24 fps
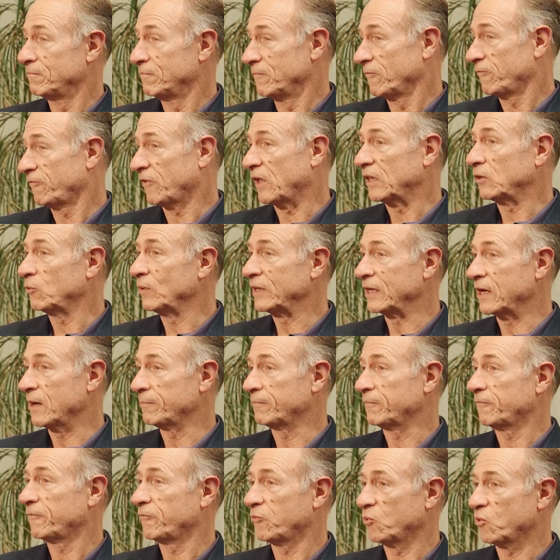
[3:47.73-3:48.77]
following
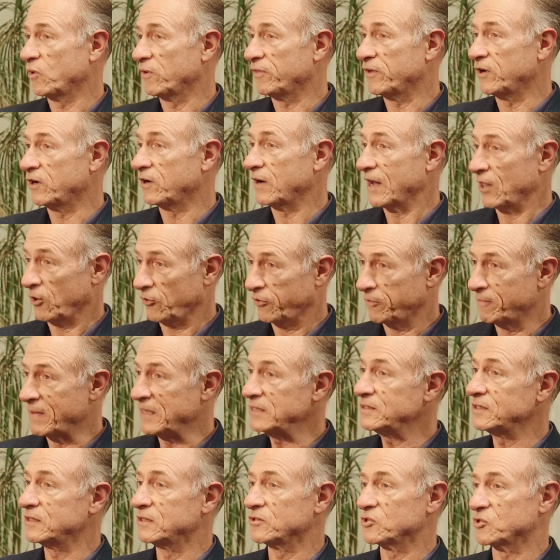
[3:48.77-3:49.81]
up for their health
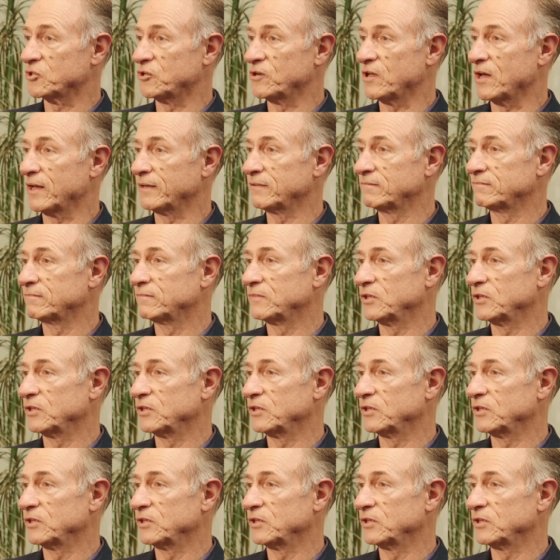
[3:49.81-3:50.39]
maintenance or not?